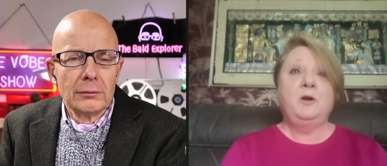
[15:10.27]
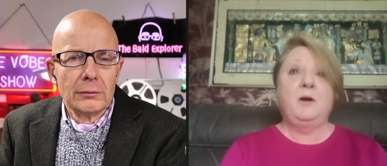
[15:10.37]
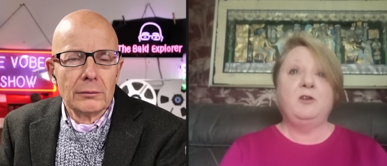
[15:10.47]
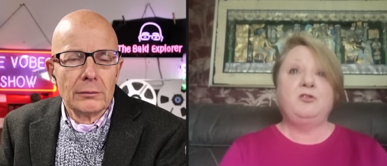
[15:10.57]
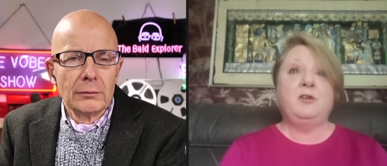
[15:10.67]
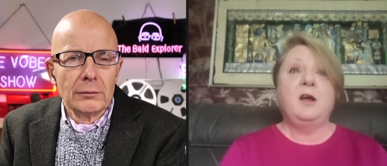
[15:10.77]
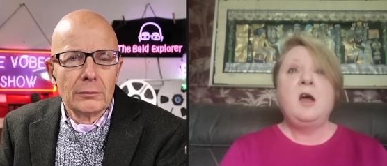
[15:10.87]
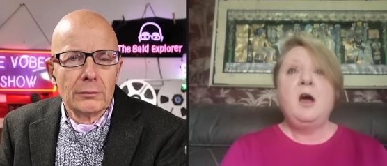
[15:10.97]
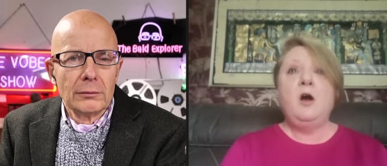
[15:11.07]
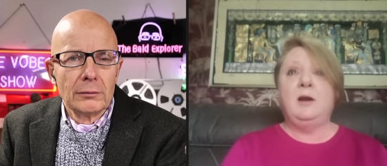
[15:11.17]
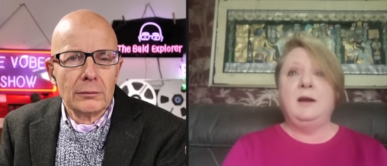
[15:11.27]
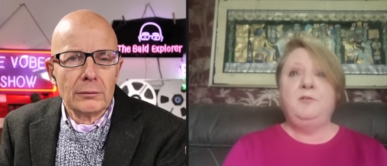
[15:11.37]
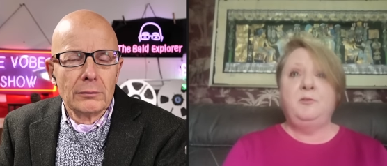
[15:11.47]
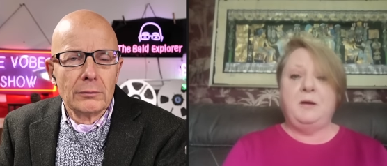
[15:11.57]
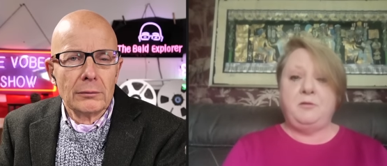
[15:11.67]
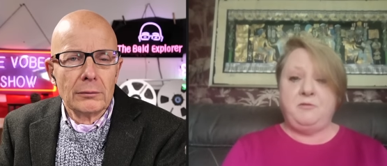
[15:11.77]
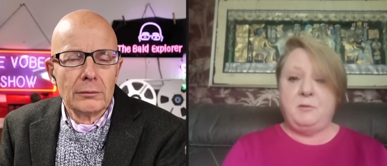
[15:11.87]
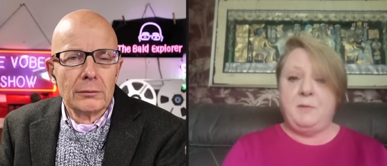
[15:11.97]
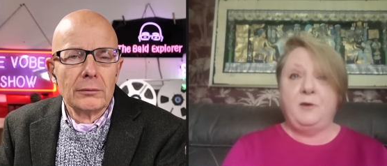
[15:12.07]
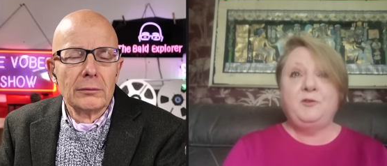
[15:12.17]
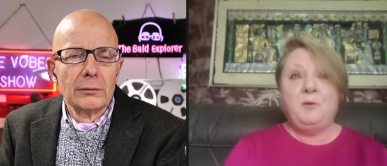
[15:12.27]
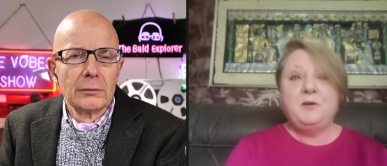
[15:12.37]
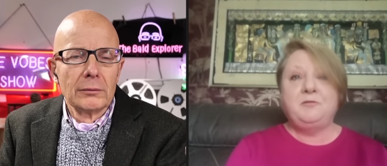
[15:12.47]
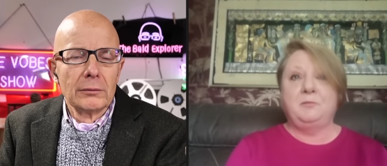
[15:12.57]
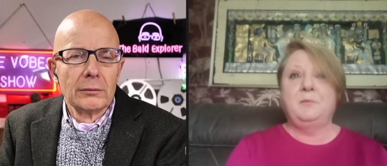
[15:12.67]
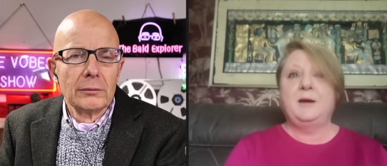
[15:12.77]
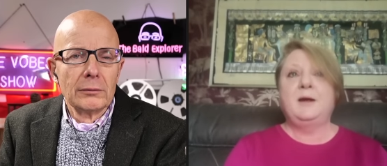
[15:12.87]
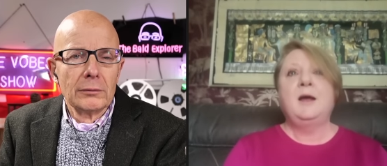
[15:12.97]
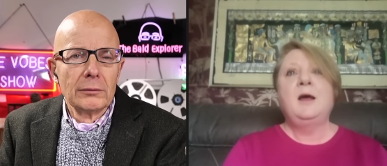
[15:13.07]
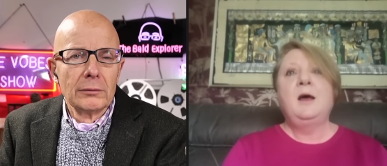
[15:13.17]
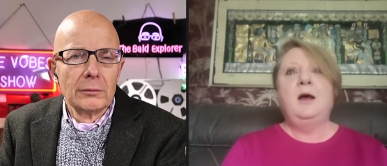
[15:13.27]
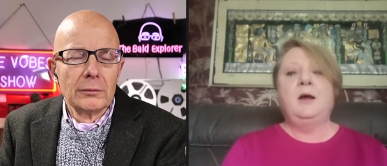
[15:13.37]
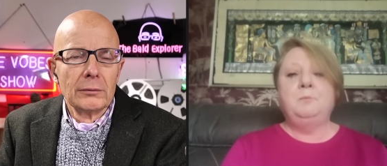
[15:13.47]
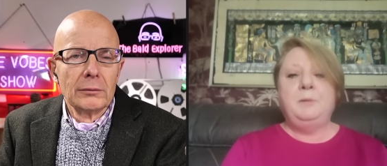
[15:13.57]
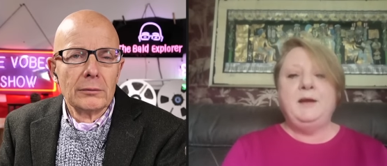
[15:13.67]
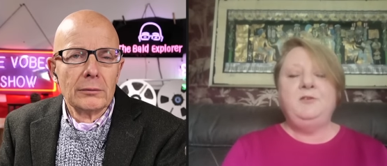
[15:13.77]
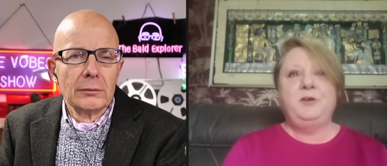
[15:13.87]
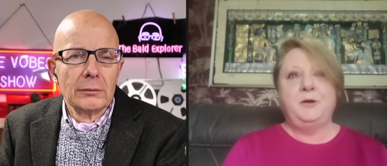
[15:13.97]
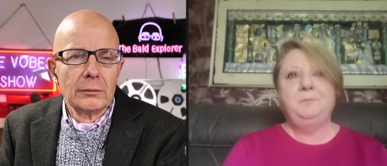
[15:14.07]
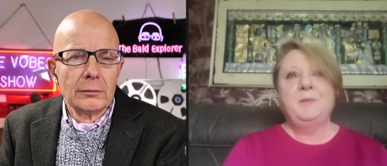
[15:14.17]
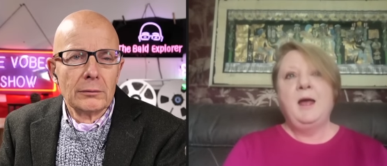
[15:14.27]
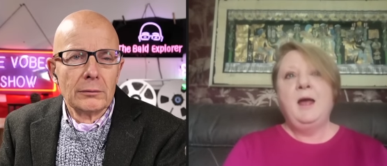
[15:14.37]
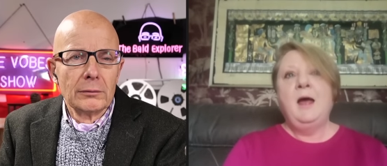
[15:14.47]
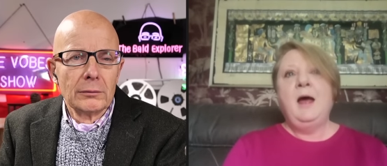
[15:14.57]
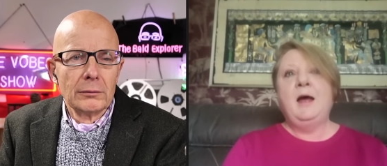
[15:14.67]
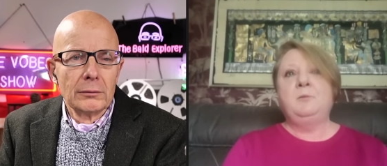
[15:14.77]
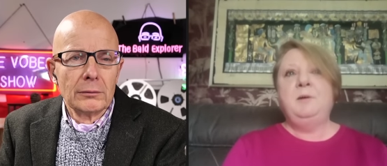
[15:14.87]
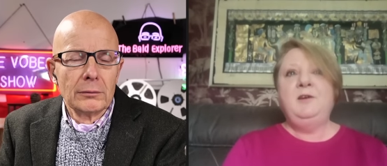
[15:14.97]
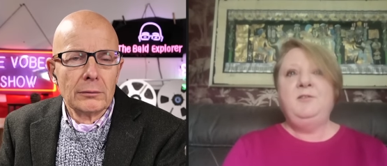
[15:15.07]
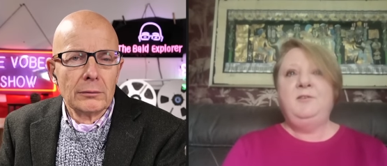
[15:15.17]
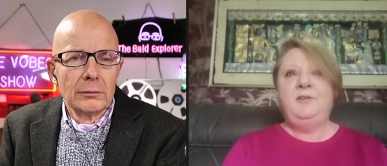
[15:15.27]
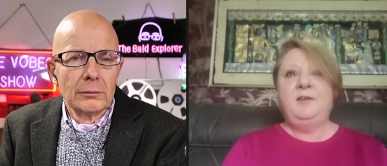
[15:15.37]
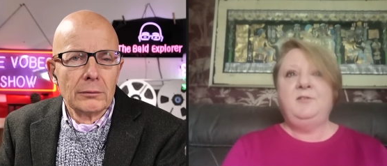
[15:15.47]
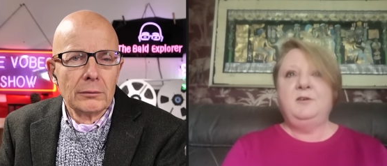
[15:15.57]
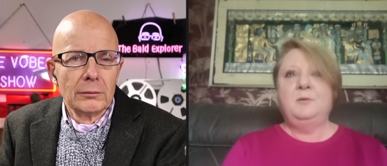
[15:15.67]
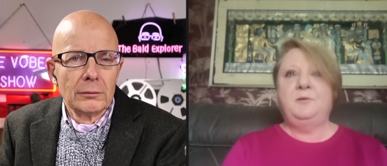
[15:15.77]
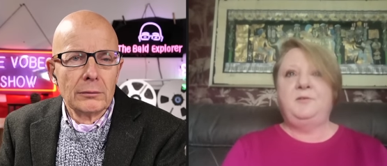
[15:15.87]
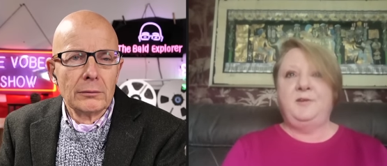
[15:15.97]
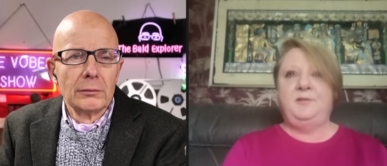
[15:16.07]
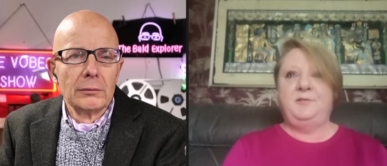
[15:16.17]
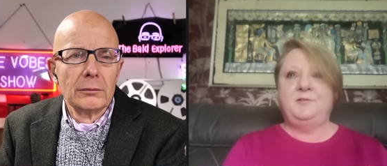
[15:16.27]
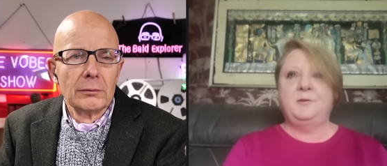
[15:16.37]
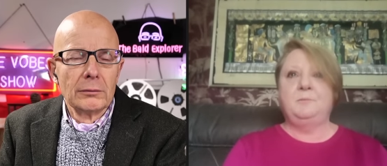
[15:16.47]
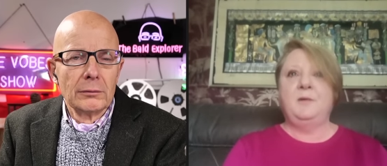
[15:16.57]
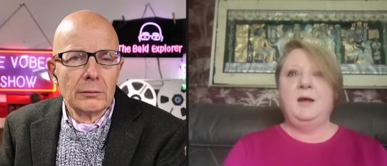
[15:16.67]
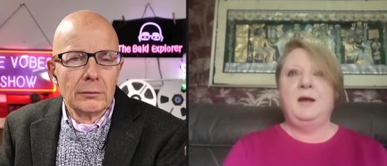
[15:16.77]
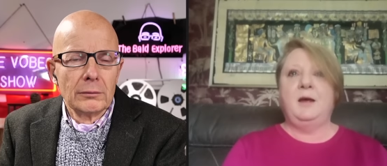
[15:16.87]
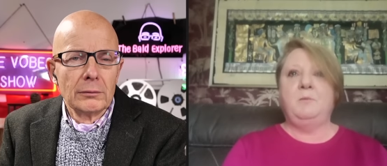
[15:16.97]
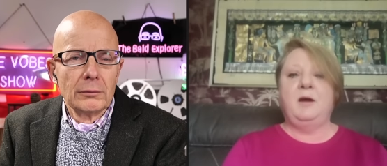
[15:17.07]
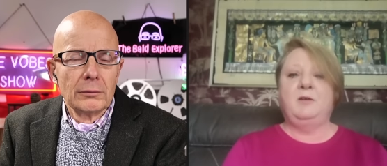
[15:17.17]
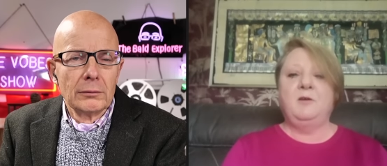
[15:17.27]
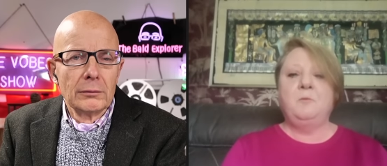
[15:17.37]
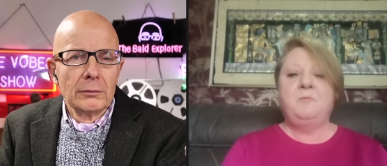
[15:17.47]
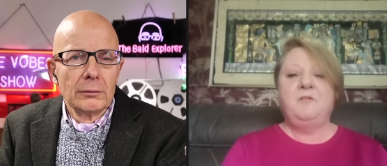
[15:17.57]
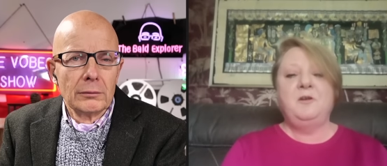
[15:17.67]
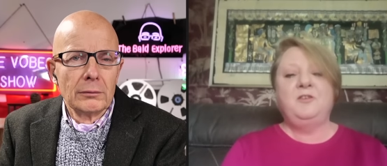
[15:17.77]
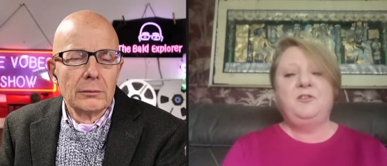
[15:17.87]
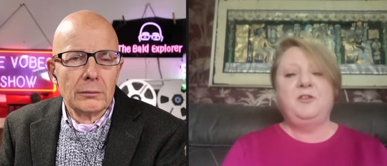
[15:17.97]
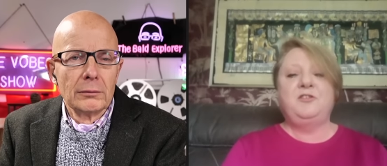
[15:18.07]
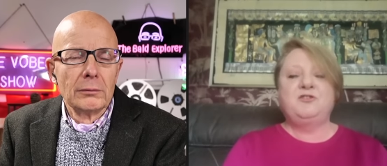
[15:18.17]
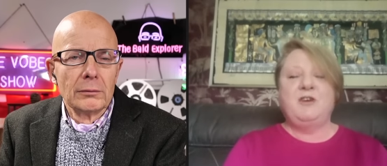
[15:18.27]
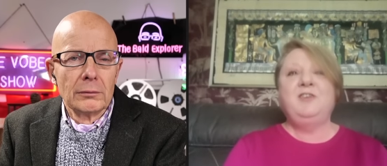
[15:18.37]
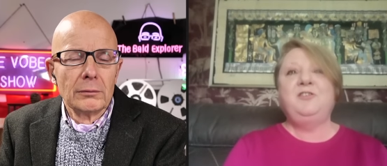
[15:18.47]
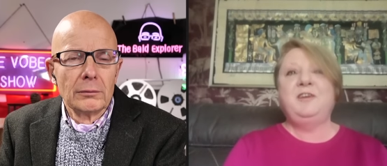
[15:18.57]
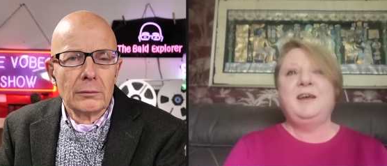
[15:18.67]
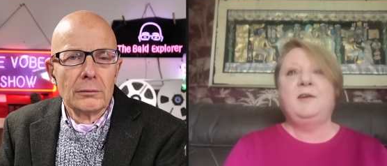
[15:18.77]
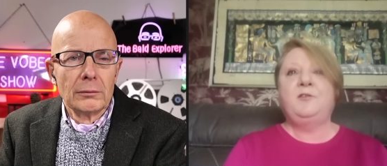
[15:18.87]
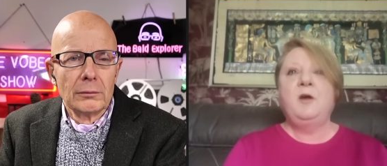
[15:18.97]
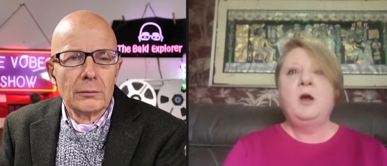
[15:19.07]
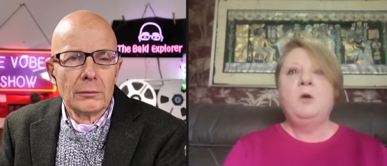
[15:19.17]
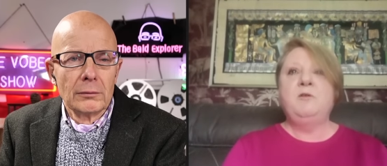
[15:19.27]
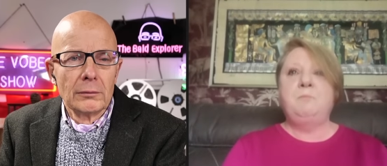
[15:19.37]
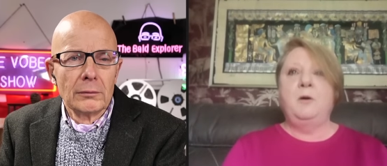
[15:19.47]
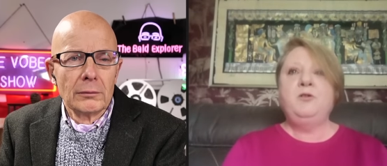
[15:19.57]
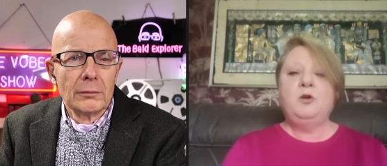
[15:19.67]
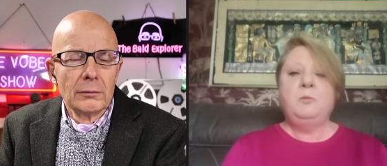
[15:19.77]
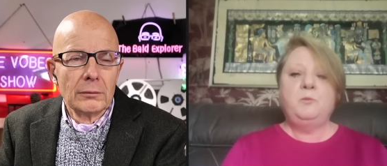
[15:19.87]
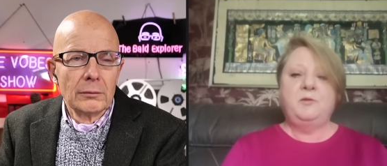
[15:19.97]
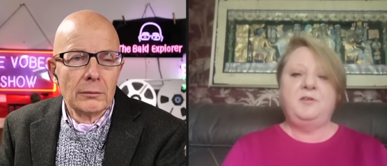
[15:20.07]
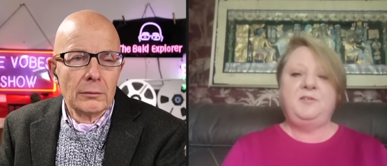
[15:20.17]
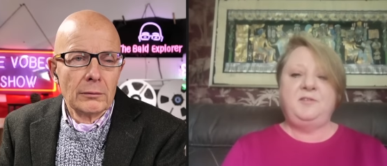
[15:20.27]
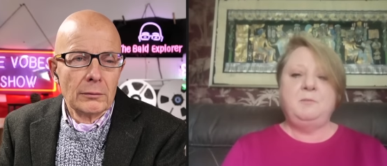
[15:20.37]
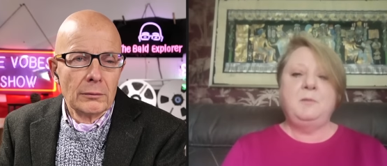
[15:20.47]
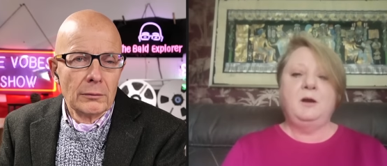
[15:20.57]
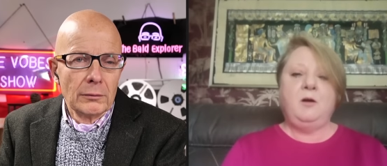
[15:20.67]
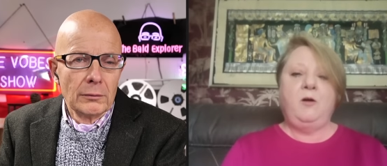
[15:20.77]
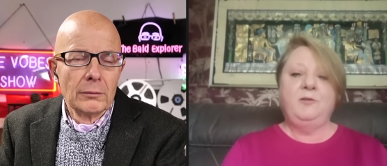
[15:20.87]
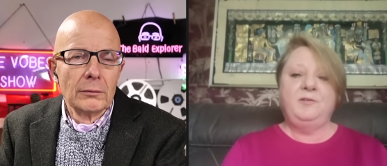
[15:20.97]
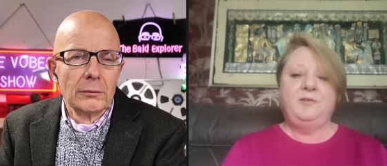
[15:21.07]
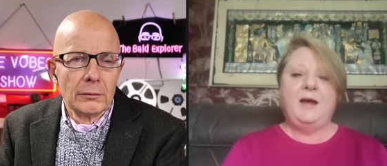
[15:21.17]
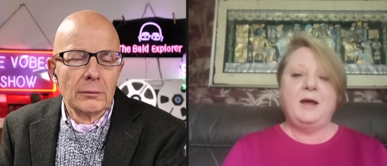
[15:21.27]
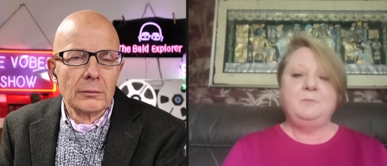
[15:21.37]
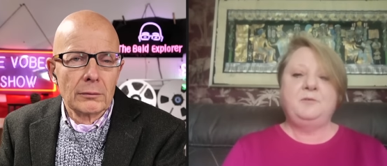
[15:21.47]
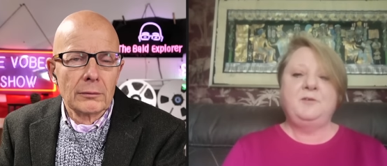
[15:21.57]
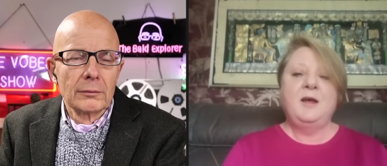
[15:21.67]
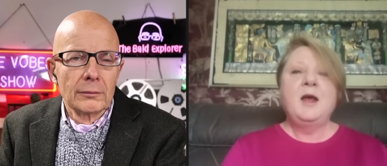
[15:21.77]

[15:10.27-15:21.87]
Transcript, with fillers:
Speaker 1: who actually only lives about three miles away from me, um, Peter. And Peter's setting up a system. Um, and the strange thing is, we've both come up with a similar concept,